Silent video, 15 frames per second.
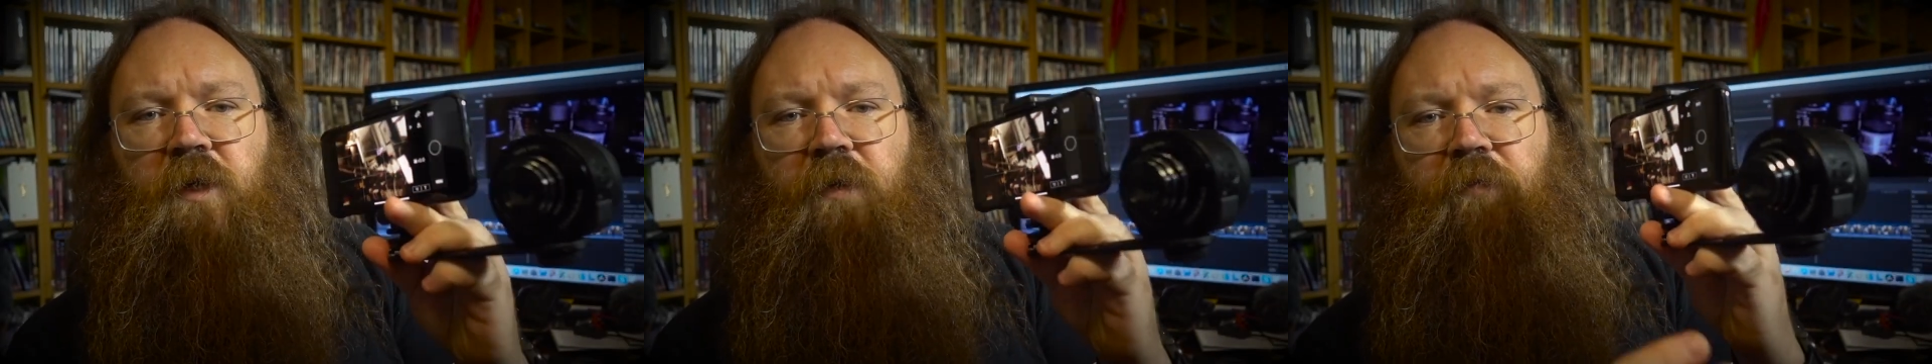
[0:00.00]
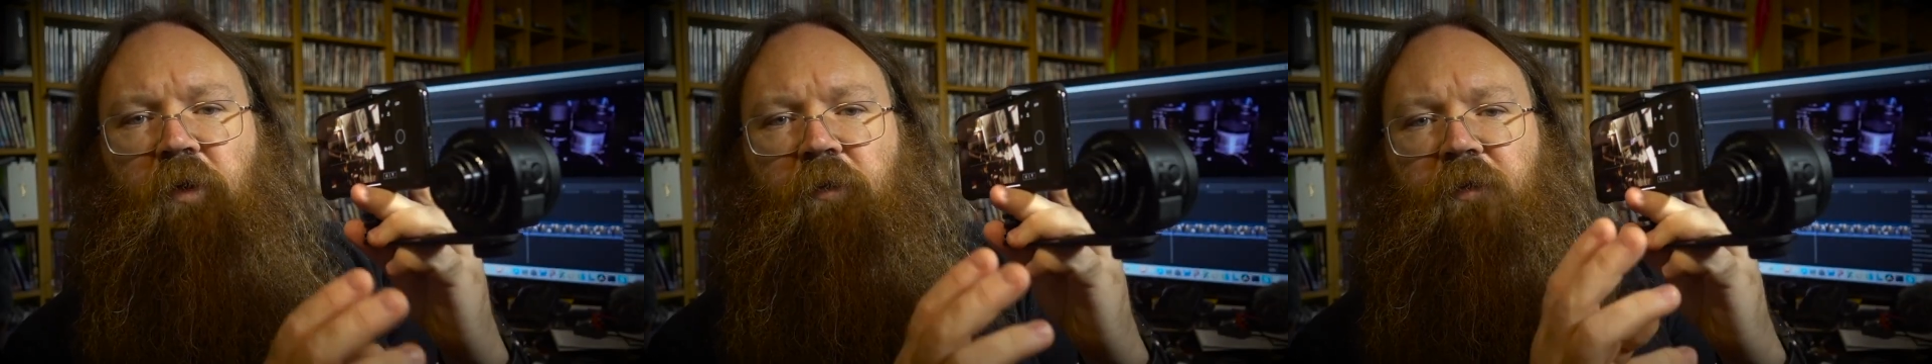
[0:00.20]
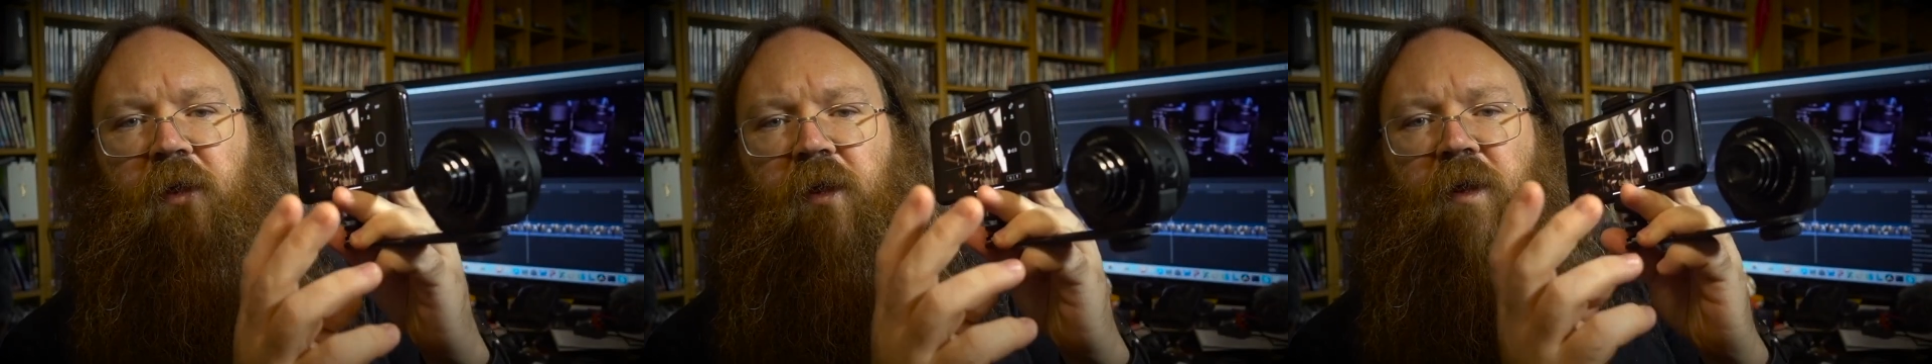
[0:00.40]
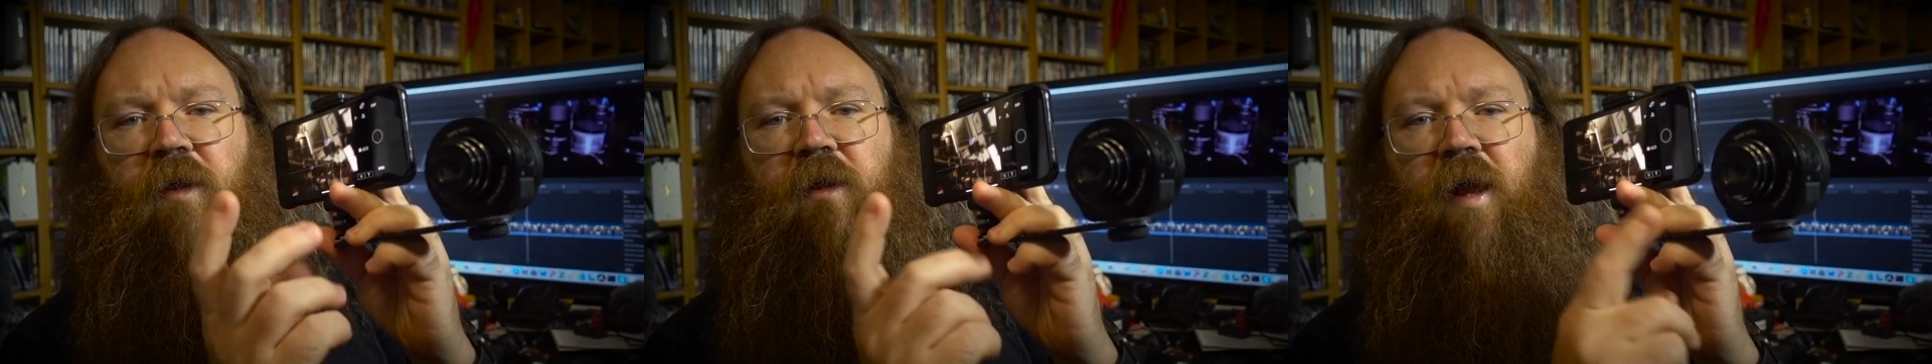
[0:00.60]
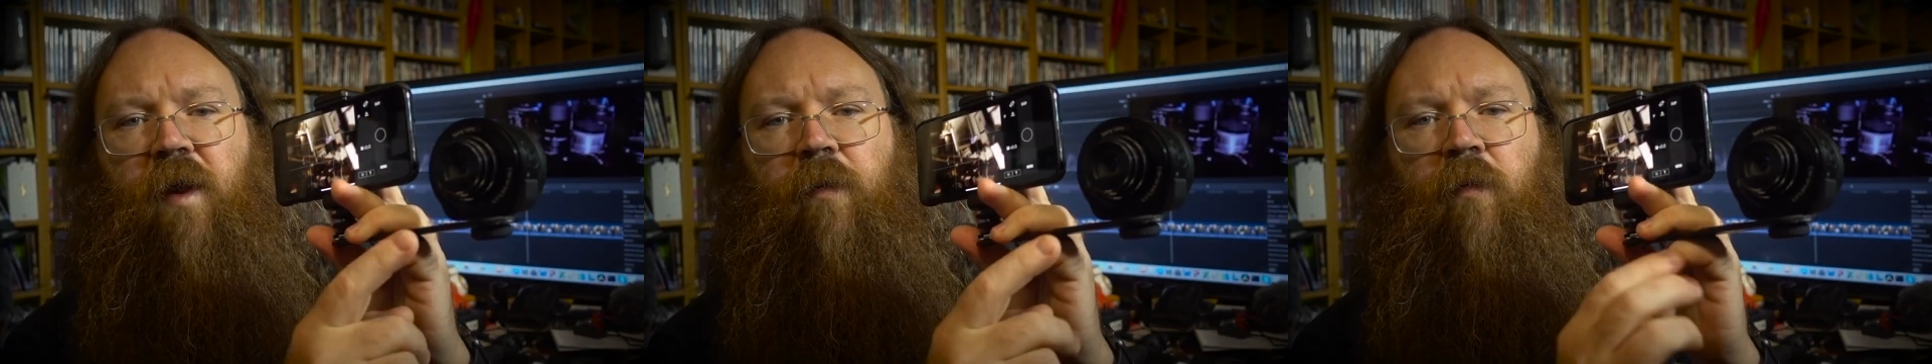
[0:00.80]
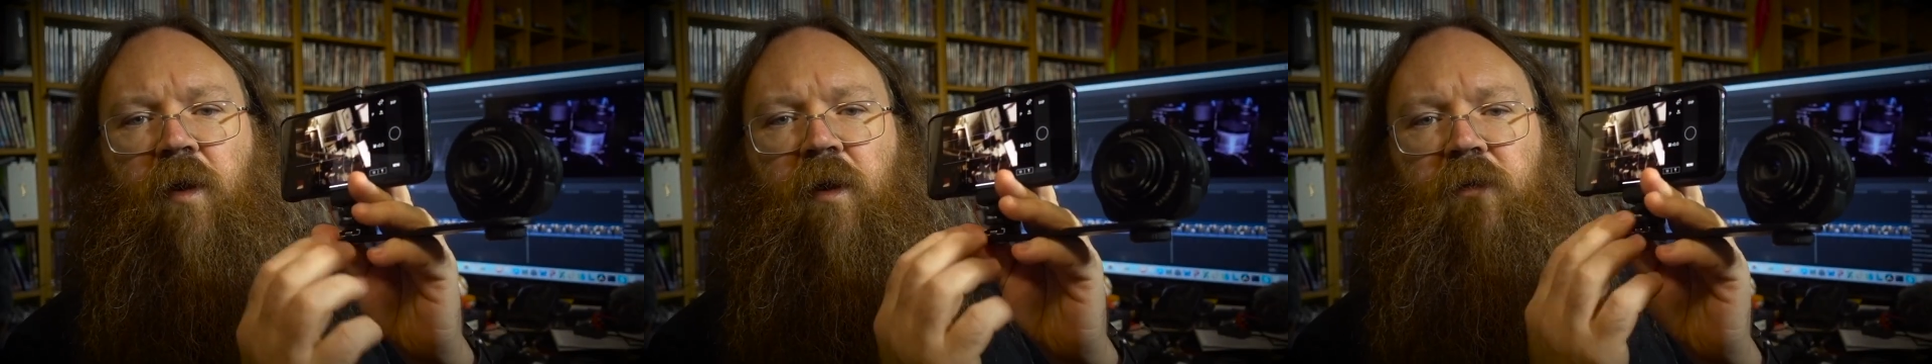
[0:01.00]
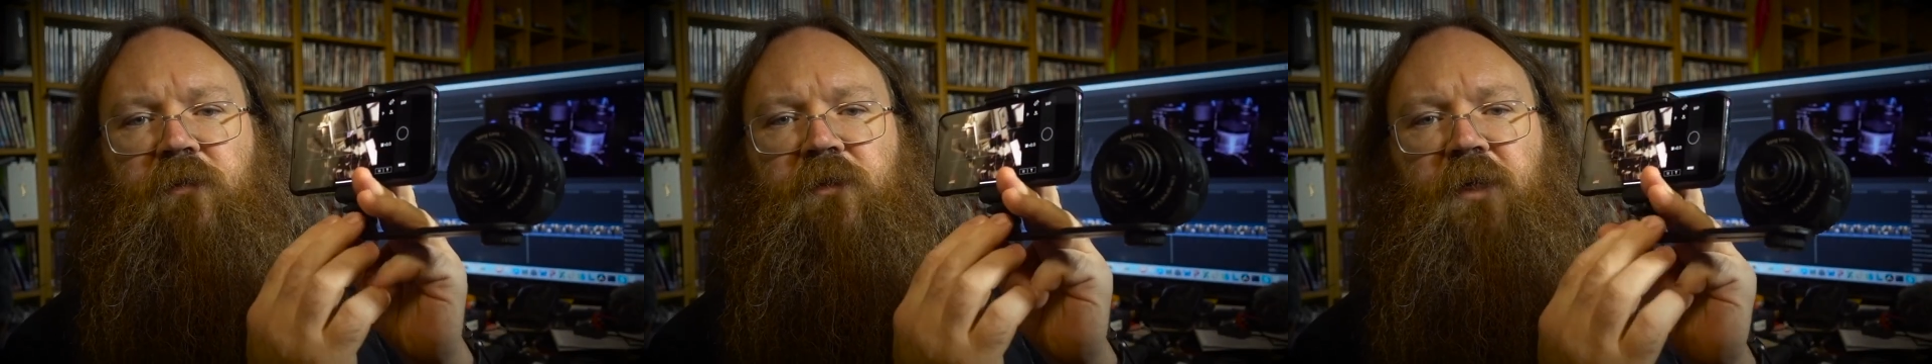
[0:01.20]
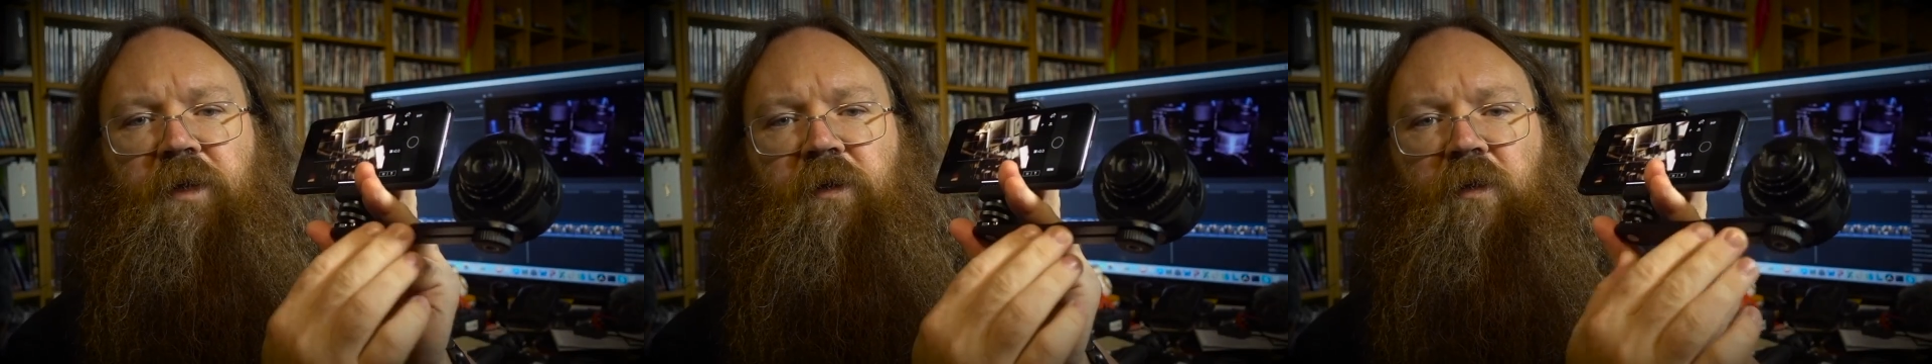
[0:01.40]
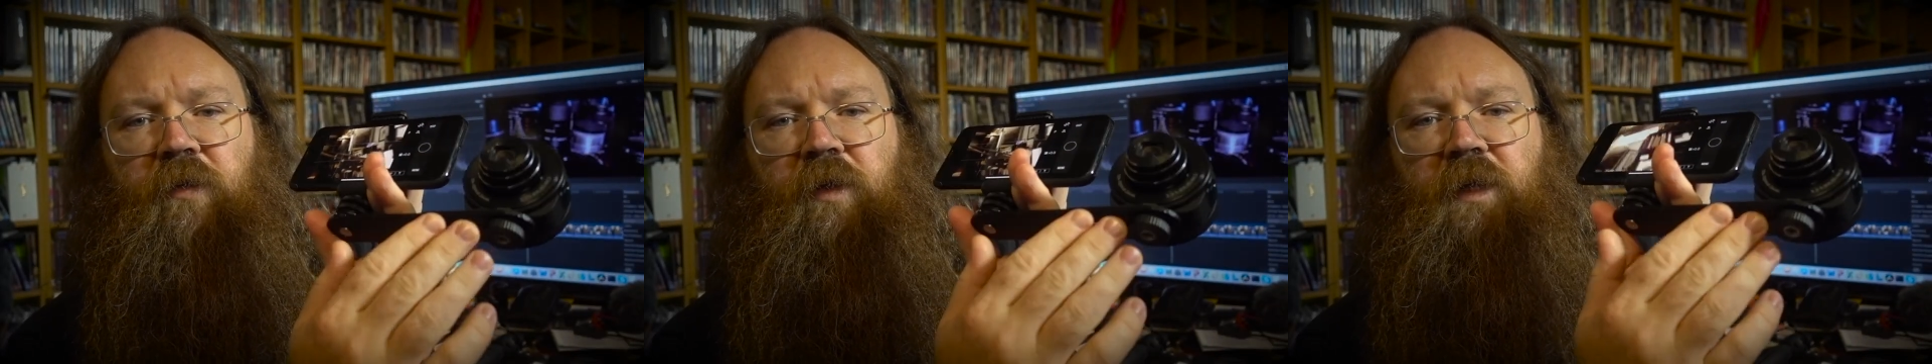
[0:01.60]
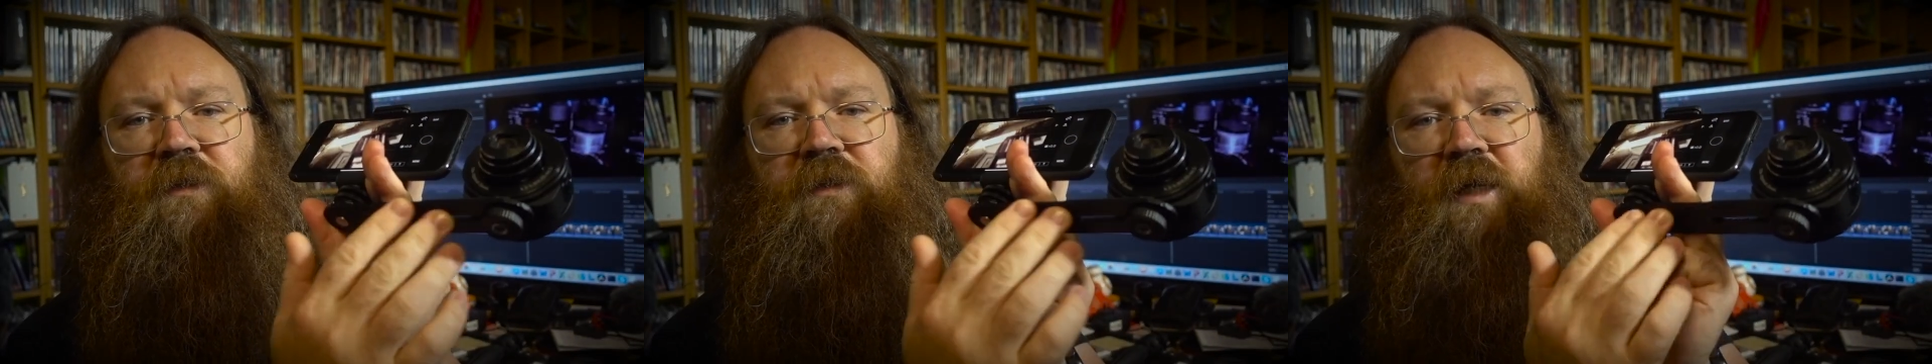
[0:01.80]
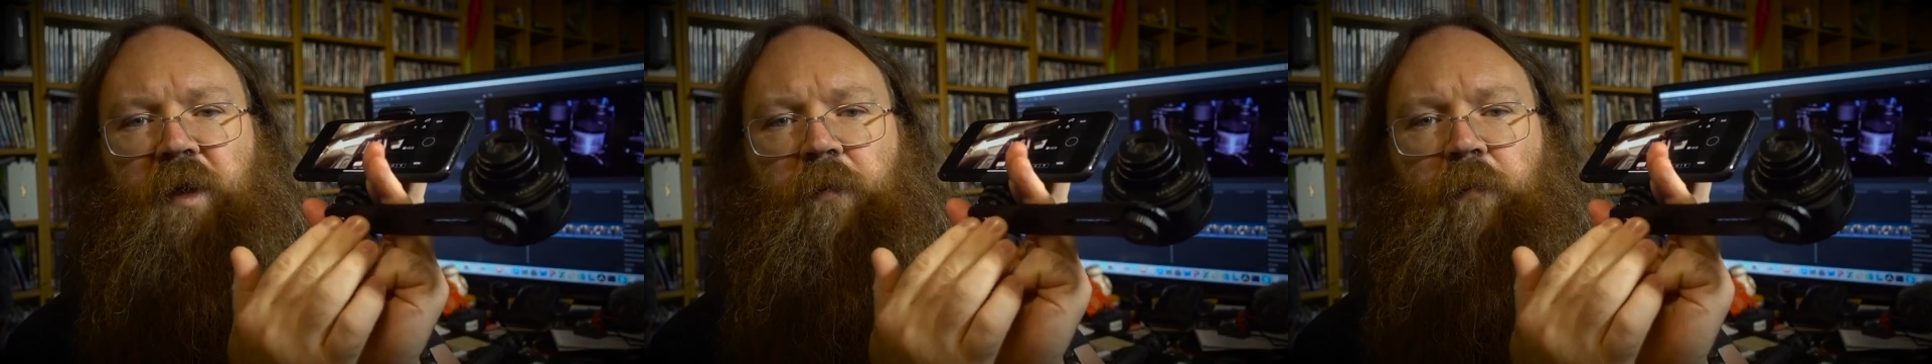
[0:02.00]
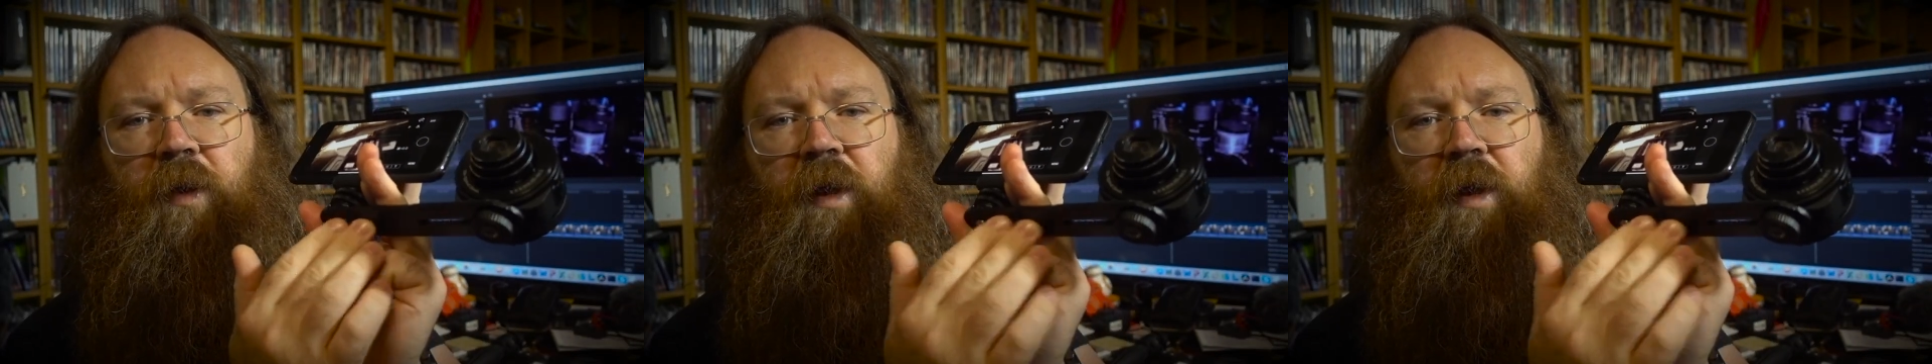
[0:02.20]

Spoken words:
So I've got the camera sitting on that same